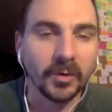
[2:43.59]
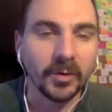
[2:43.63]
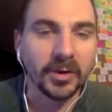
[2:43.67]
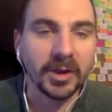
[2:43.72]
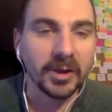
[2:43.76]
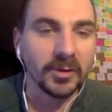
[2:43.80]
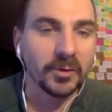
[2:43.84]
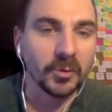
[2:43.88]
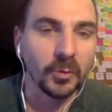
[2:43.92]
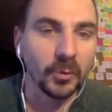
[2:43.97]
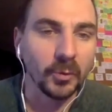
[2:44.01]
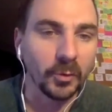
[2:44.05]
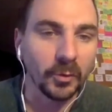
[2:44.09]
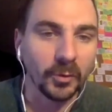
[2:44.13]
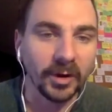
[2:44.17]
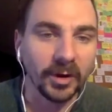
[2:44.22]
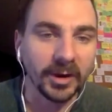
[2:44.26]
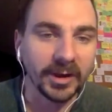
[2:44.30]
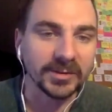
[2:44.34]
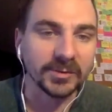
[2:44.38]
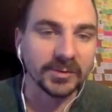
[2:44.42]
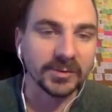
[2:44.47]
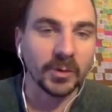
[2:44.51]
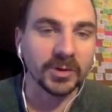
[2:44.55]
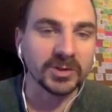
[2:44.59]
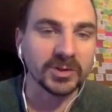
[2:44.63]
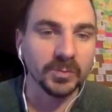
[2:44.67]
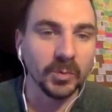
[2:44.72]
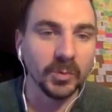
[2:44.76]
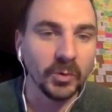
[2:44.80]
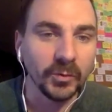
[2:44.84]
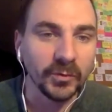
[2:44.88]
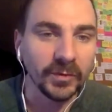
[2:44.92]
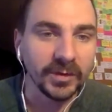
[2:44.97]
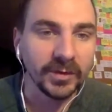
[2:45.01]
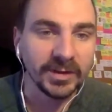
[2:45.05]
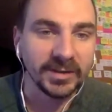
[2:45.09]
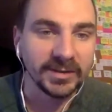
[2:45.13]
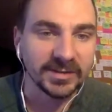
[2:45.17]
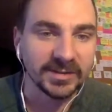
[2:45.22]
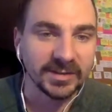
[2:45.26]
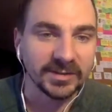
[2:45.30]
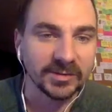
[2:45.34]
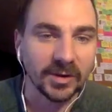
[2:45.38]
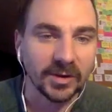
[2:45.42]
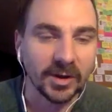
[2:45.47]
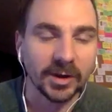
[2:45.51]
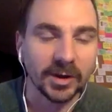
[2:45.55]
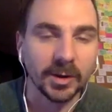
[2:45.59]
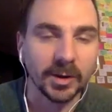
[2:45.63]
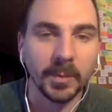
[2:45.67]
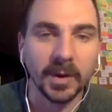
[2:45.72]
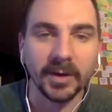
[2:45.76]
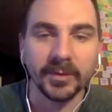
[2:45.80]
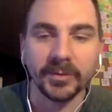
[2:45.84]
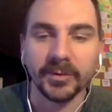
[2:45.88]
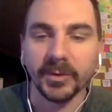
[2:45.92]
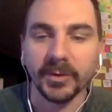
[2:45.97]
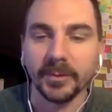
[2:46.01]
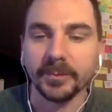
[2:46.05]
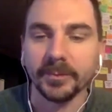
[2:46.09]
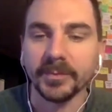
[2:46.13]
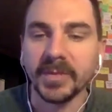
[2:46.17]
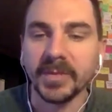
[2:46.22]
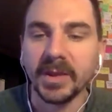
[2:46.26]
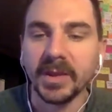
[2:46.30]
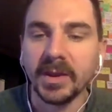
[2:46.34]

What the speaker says: Okay, cool. I get to watch movies and talk about them.